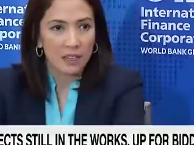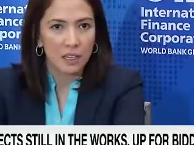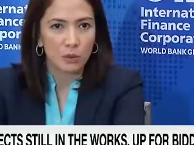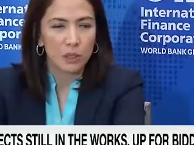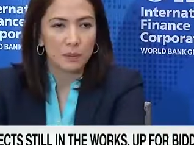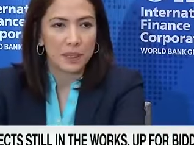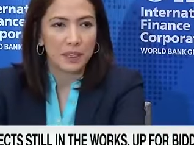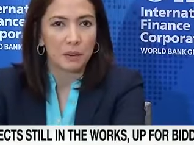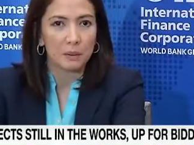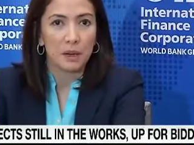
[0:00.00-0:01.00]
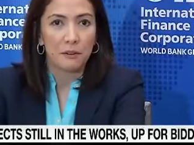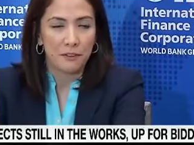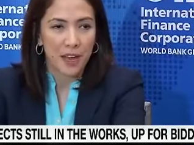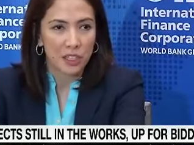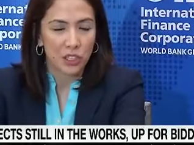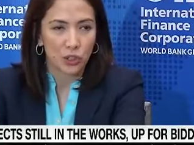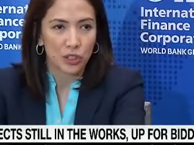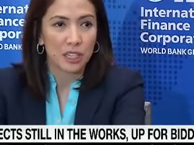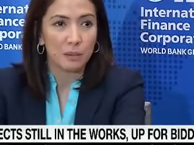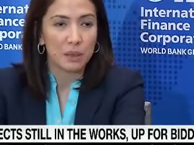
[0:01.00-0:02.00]
it will become faster,
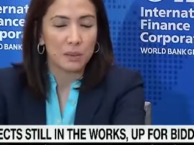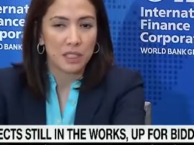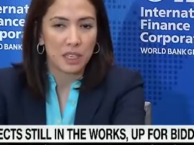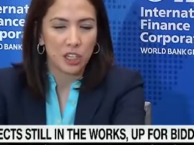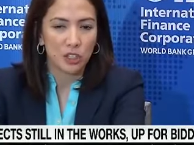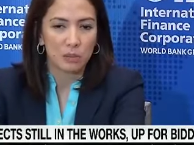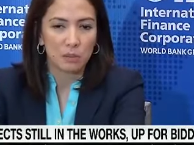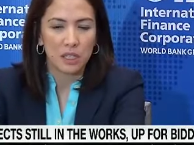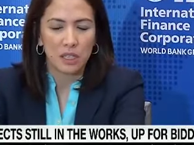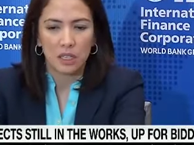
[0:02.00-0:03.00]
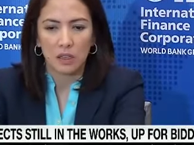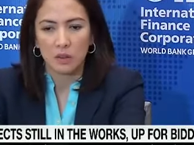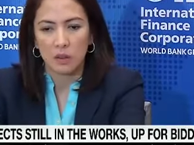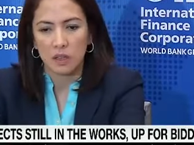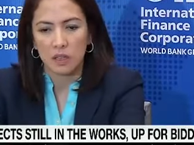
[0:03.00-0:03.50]
the implementation, meaning the